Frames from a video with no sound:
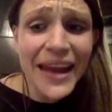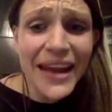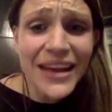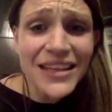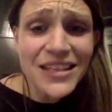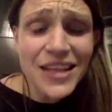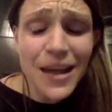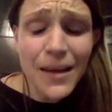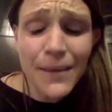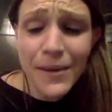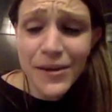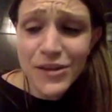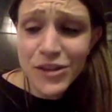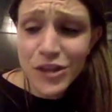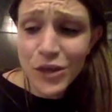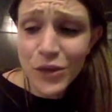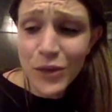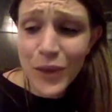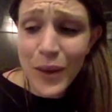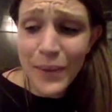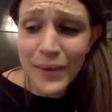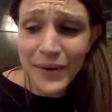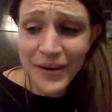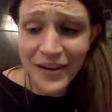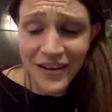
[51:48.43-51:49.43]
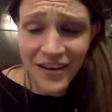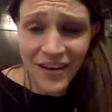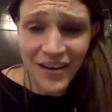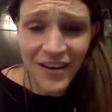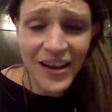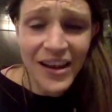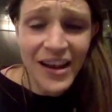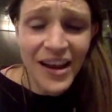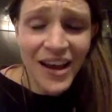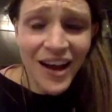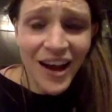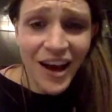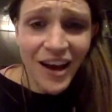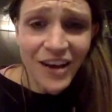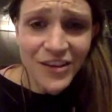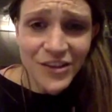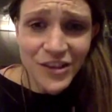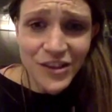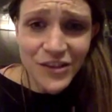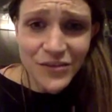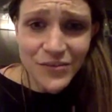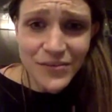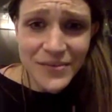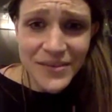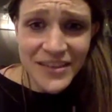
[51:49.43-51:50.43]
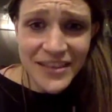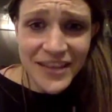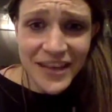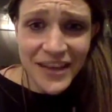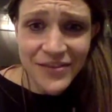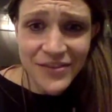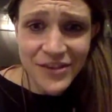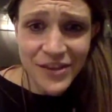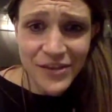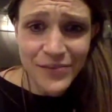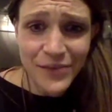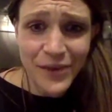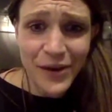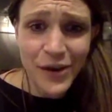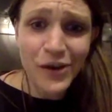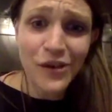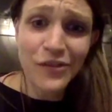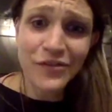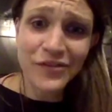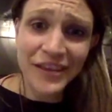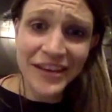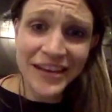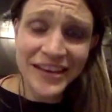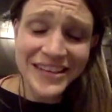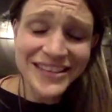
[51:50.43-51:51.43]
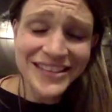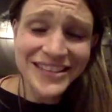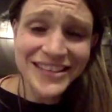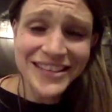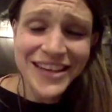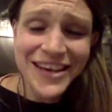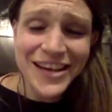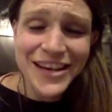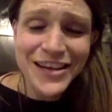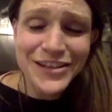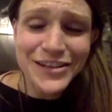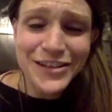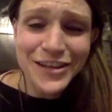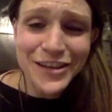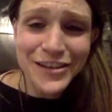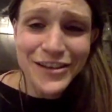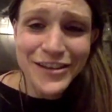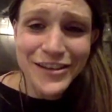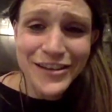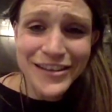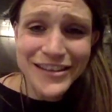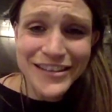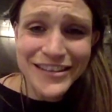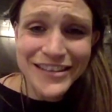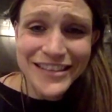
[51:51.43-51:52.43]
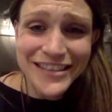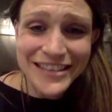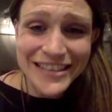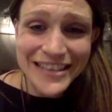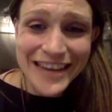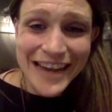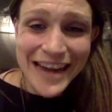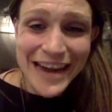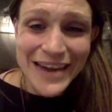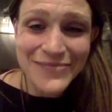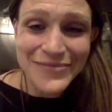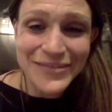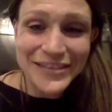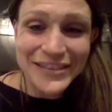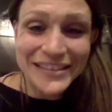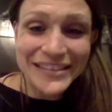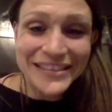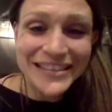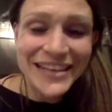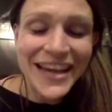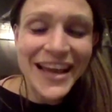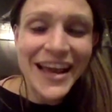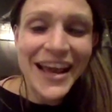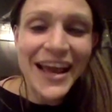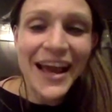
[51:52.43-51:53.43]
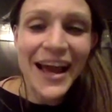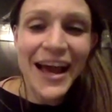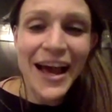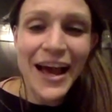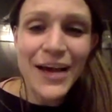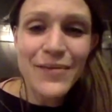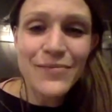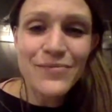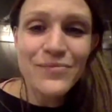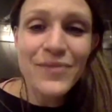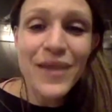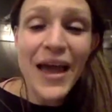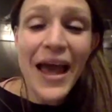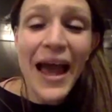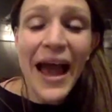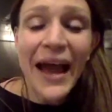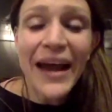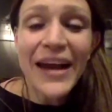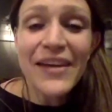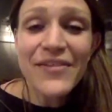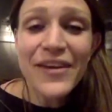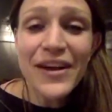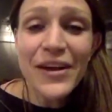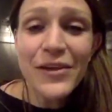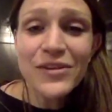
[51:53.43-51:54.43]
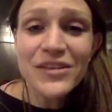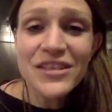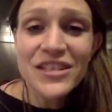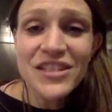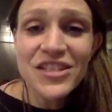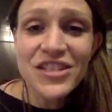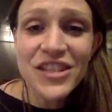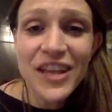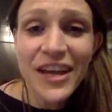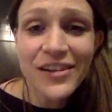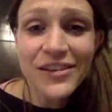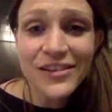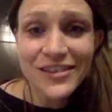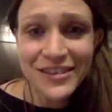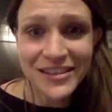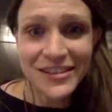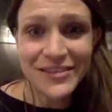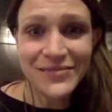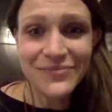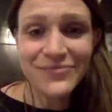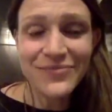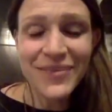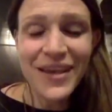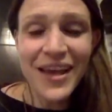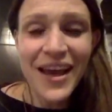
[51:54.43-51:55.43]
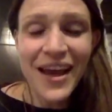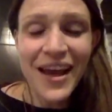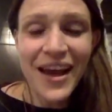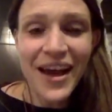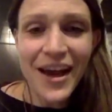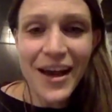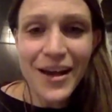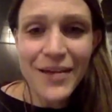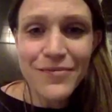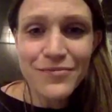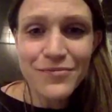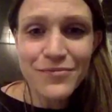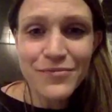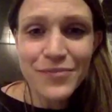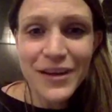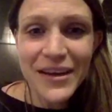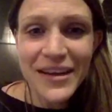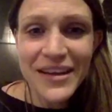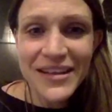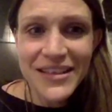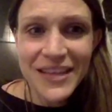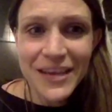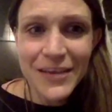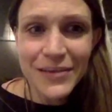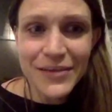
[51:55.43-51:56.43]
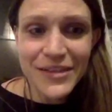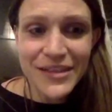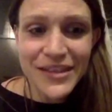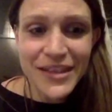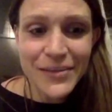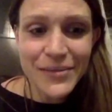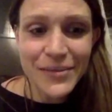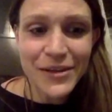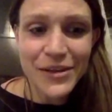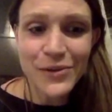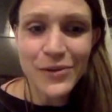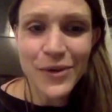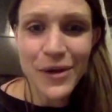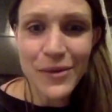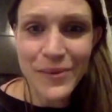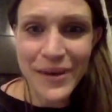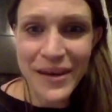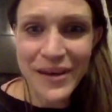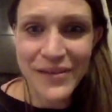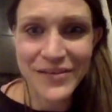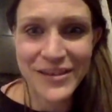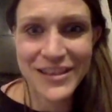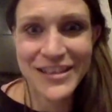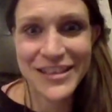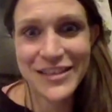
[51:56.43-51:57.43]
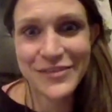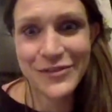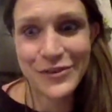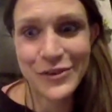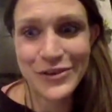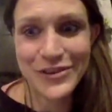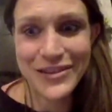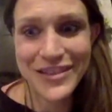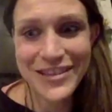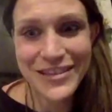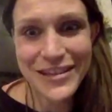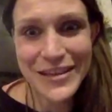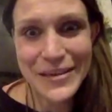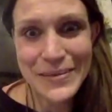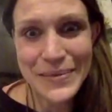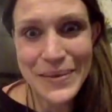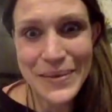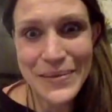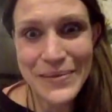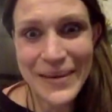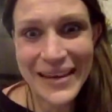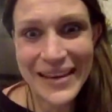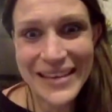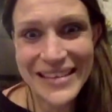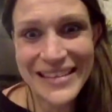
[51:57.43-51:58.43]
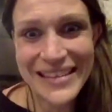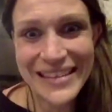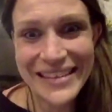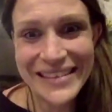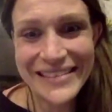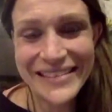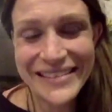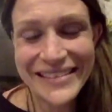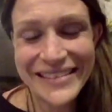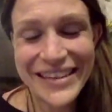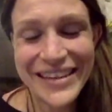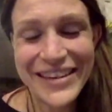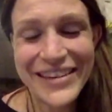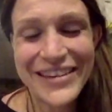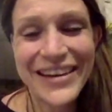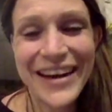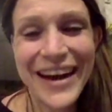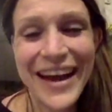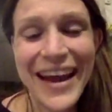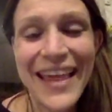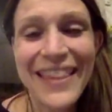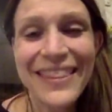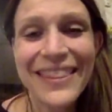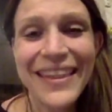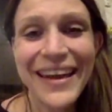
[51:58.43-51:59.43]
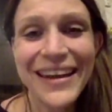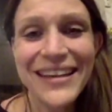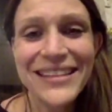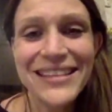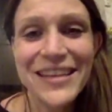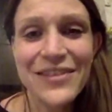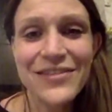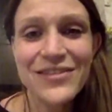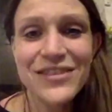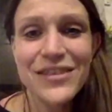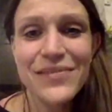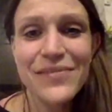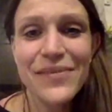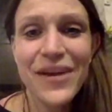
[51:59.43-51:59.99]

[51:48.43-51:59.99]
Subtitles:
And next time I do a webinar, I'll do it from the safety of my office so that this doesn't happen. And if anyone's in Cheltenham, please come and see me at the Wellbeing Festival. It's going to be amazing. All right, thanks